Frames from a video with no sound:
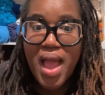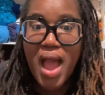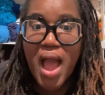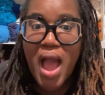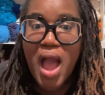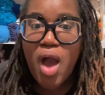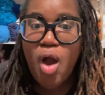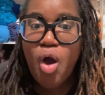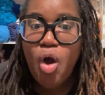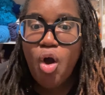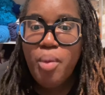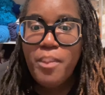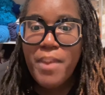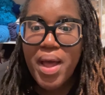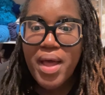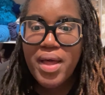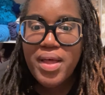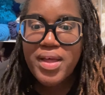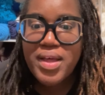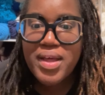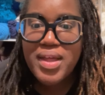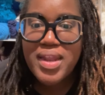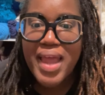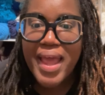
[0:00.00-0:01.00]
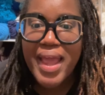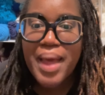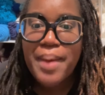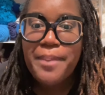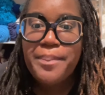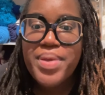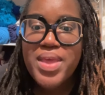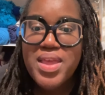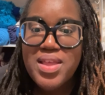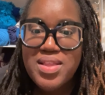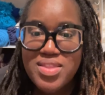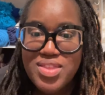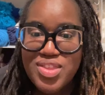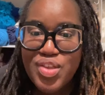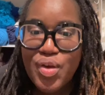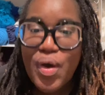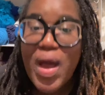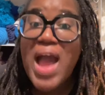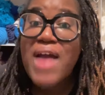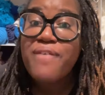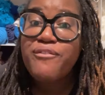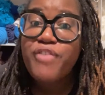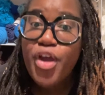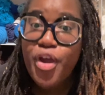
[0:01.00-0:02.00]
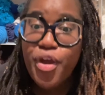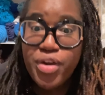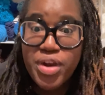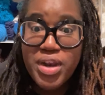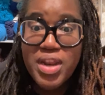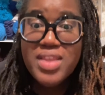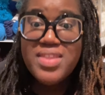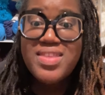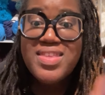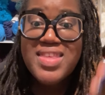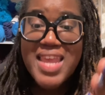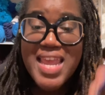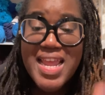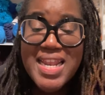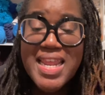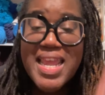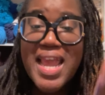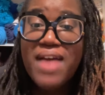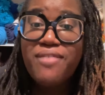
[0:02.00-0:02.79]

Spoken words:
I hold my hook like a pencil. I've heard of the Sandy,